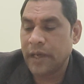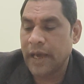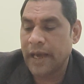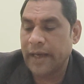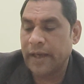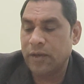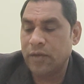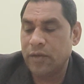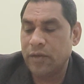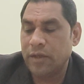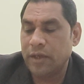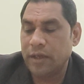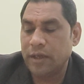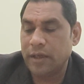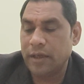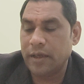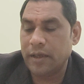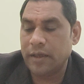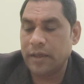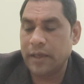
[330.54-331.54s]
acquisition
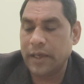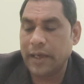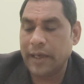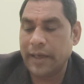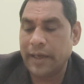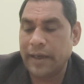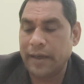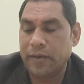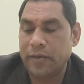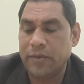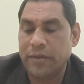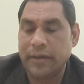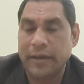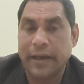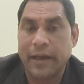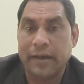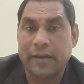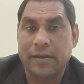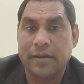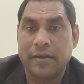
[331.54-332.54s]
under the Land Acquisition
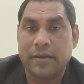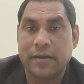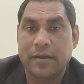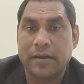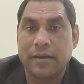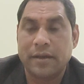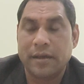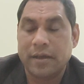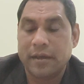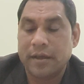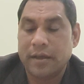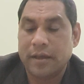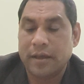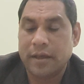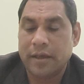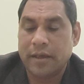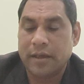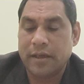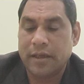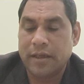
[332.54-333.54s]
Act
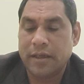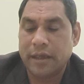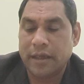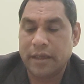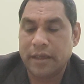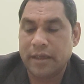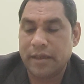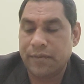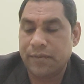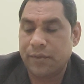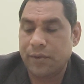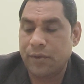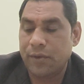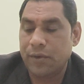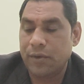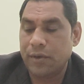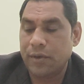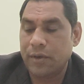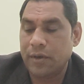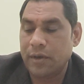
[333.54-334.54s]

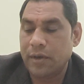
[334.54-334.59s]
1894,